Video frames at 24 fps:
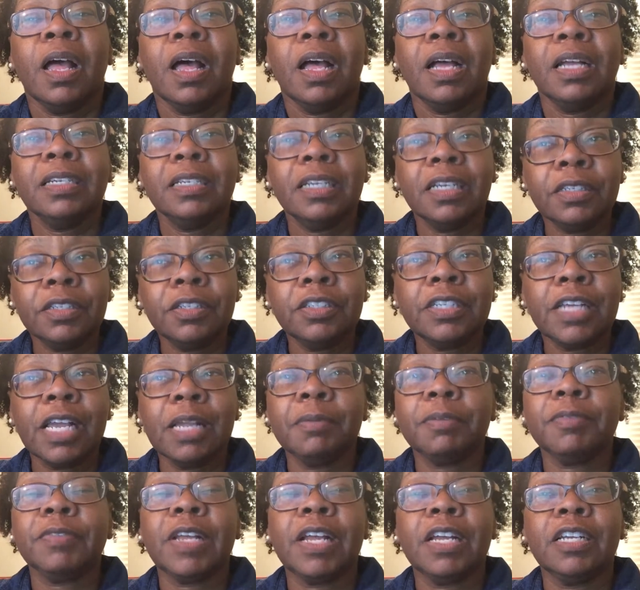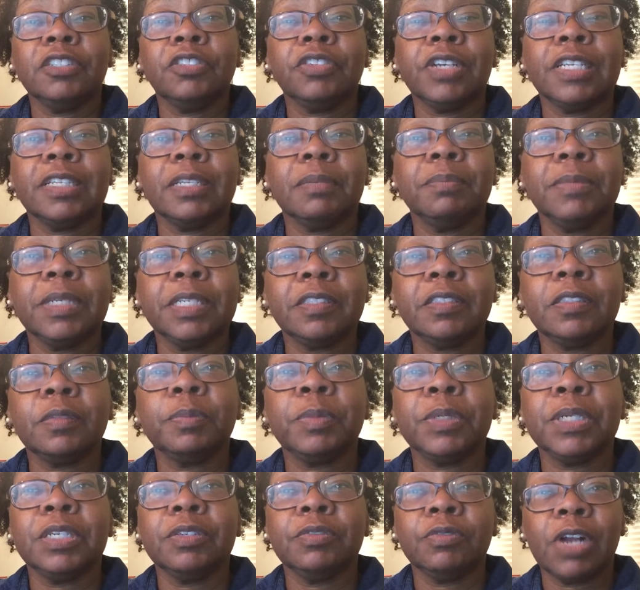Another type of contract that must
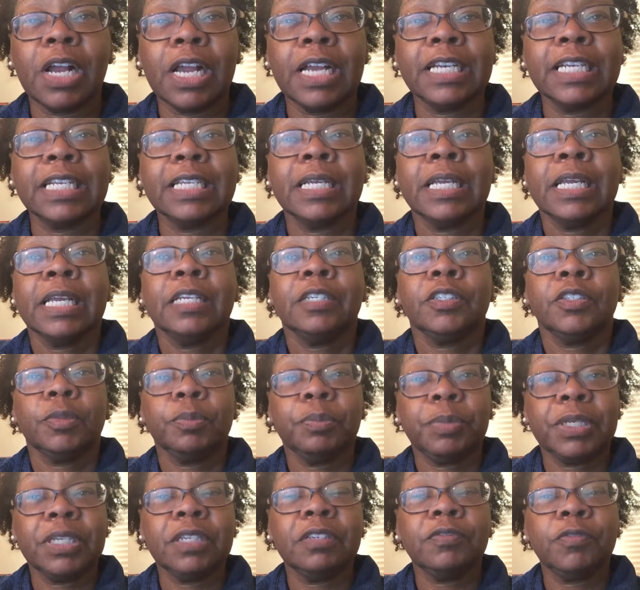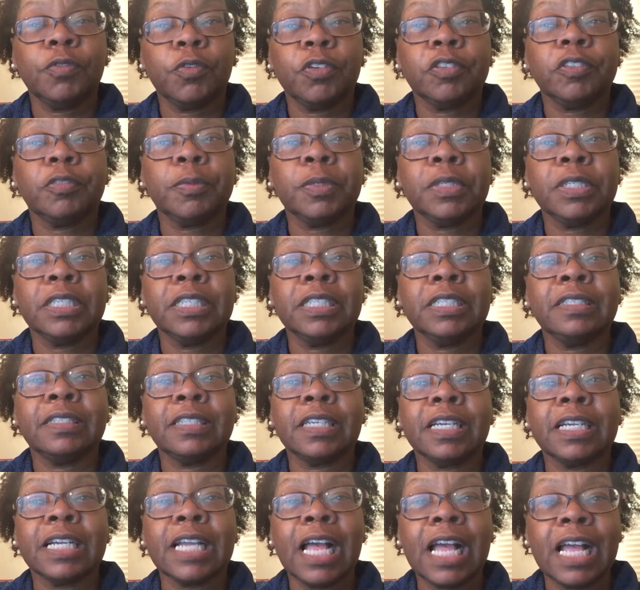be in writing to be enforceable is
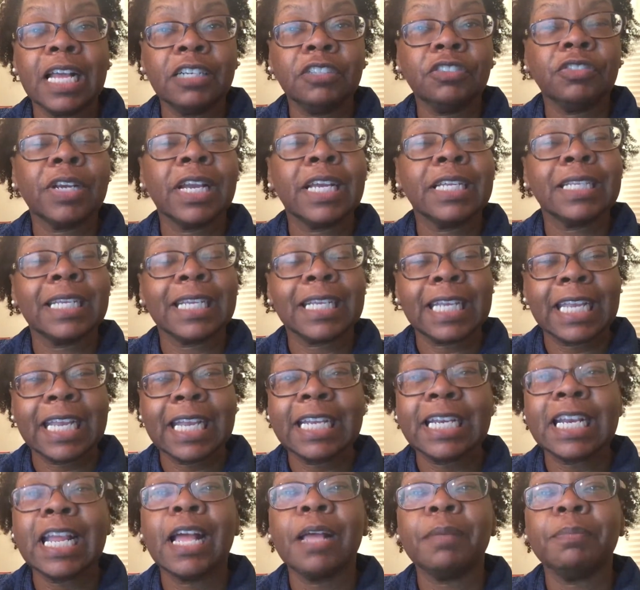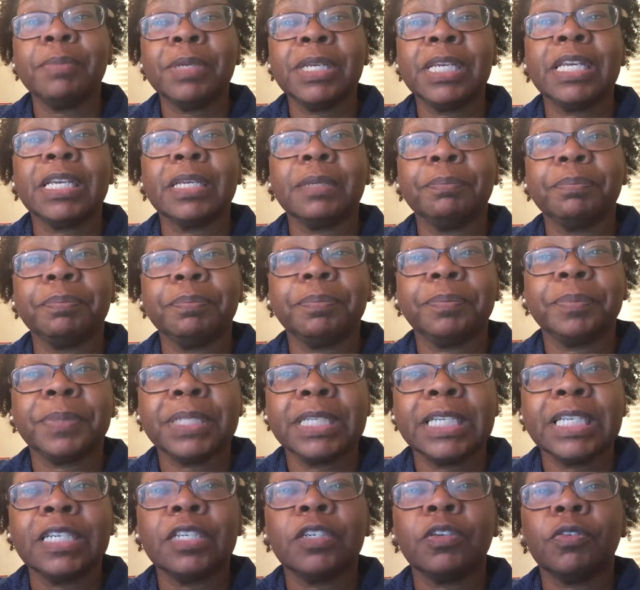a contract that cannot be
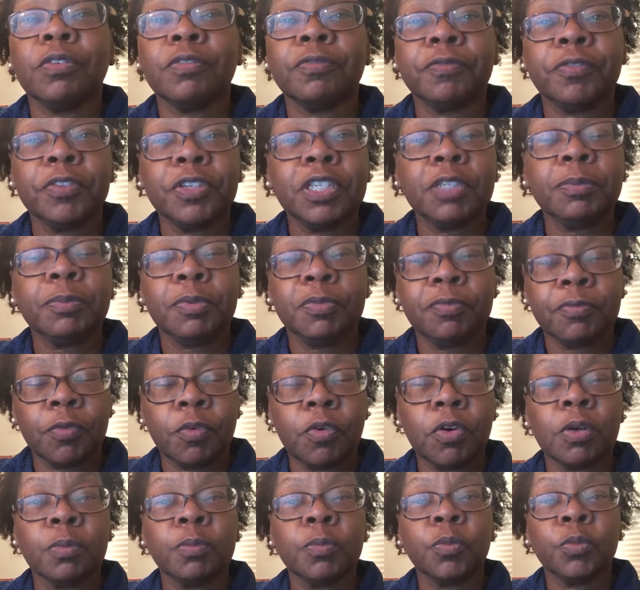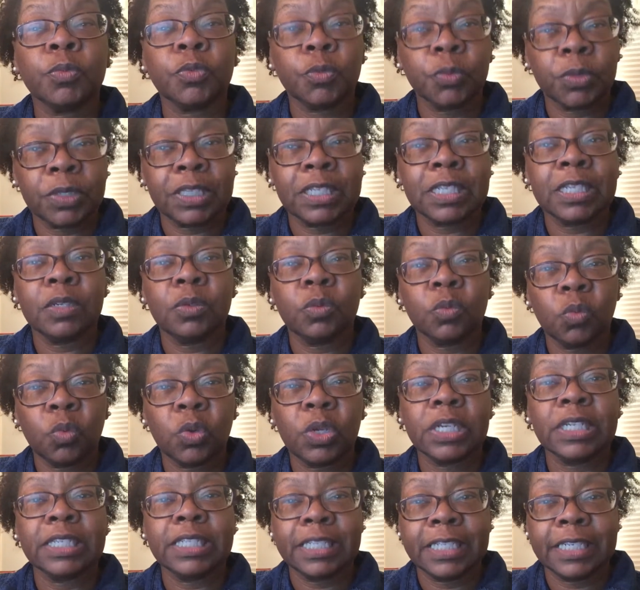completed or fully performed within
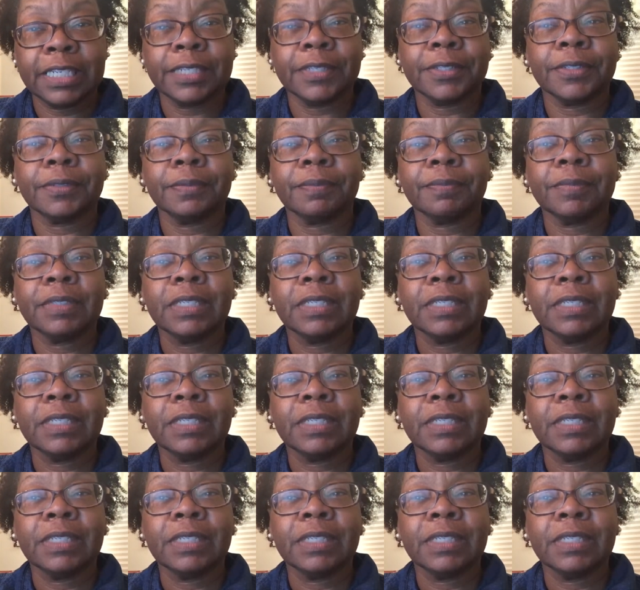1 year.